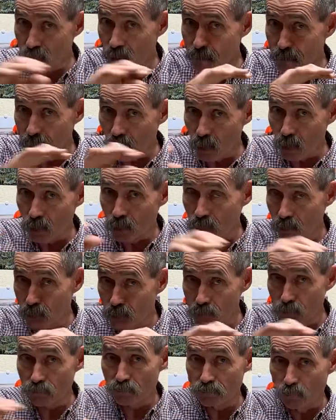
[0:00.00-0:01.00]
up all
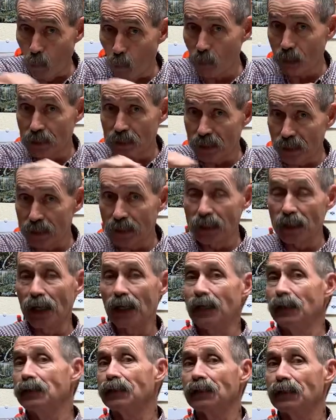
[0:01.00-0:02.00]
those 14 to
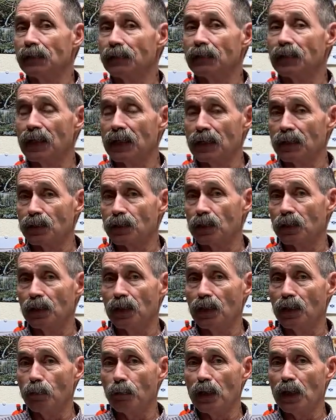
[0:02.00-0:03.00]
18 things that
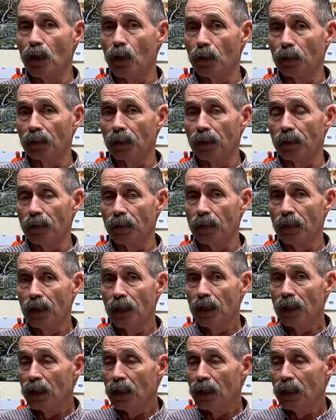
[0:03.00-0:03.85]
need to be on there,